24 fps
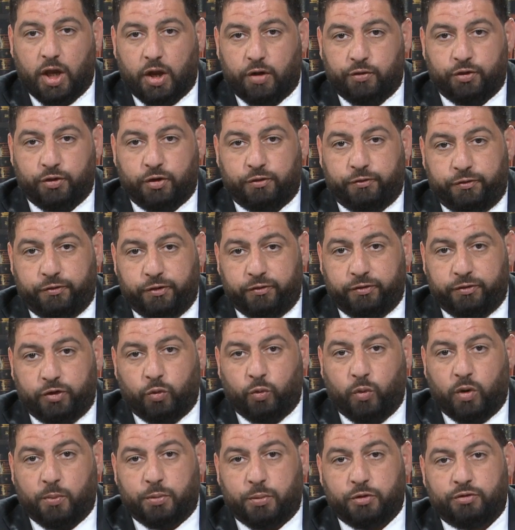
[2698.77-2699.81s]
If they're
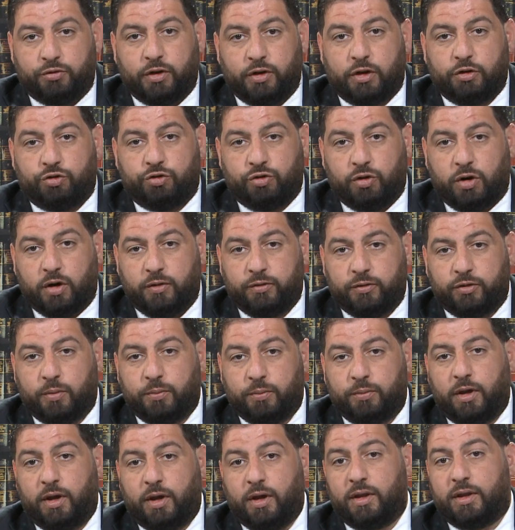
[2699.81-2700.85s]
51% sure of
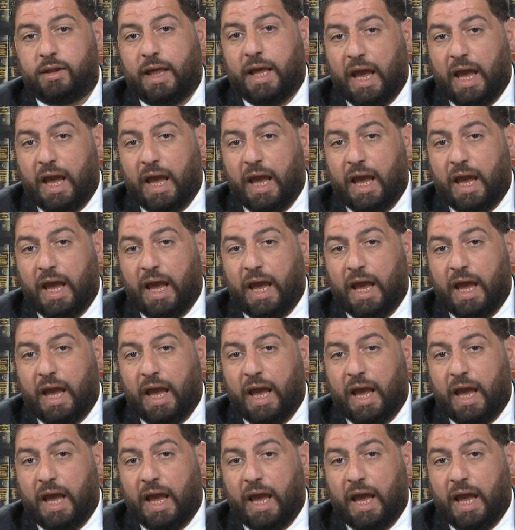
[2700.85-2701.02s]
something,